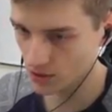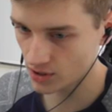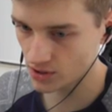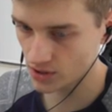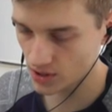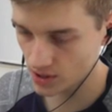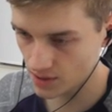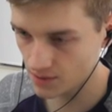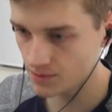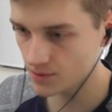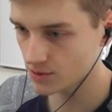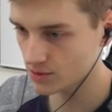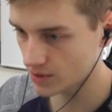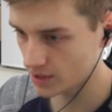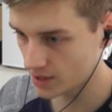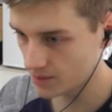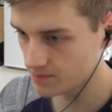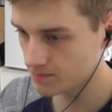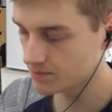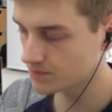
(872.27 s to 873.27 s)
Pokemon jersey,
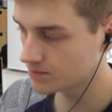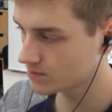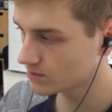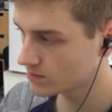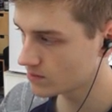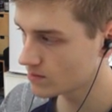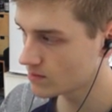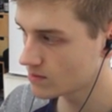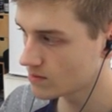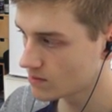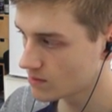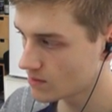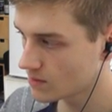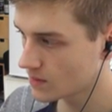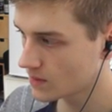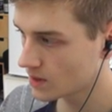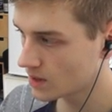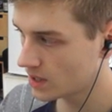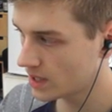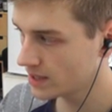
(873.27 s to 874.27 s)
great.
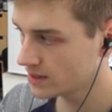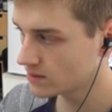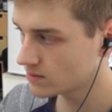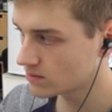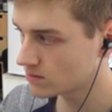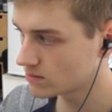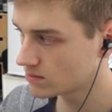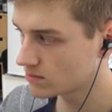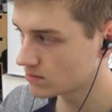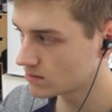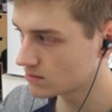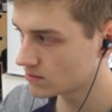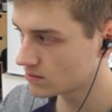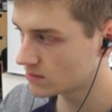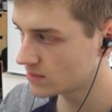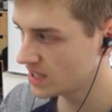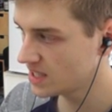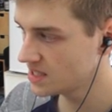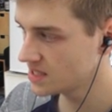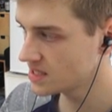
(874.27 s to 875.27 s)
Alright,
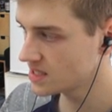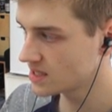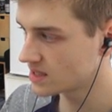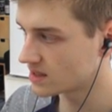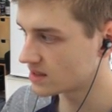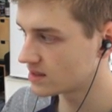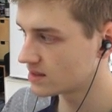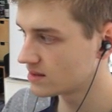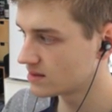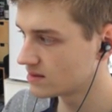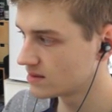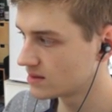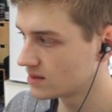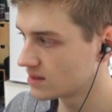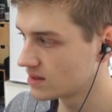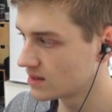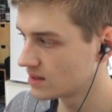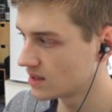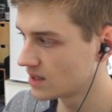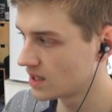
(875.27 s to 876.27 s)
decent.
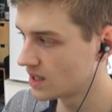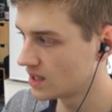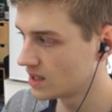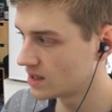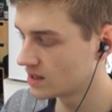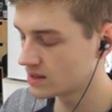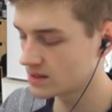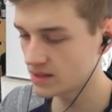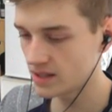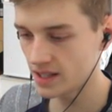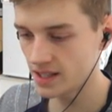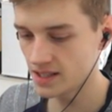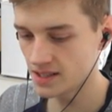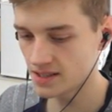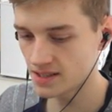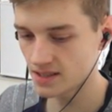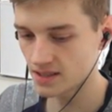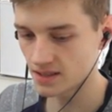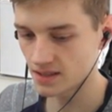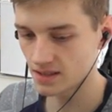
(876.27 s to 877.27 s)

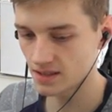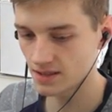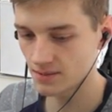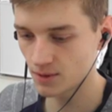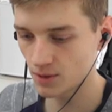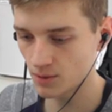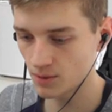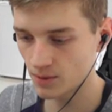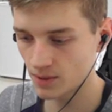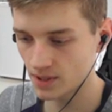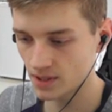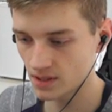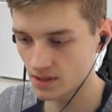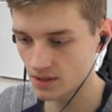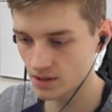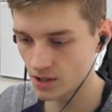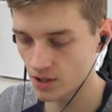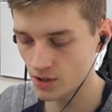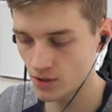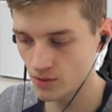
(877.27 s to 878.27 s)
Decent. What, we
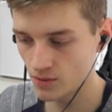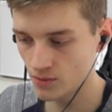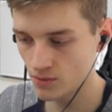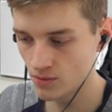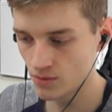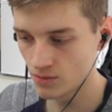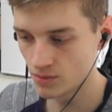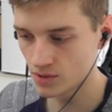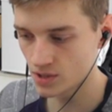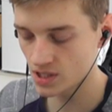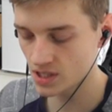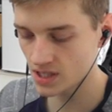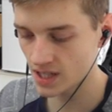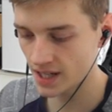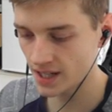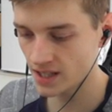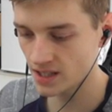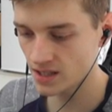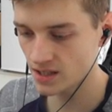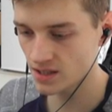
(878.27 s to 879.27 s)
won two
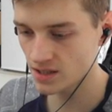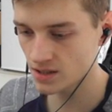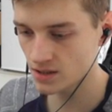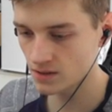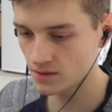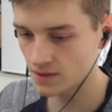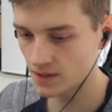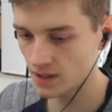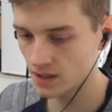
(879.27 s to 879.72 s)
stages so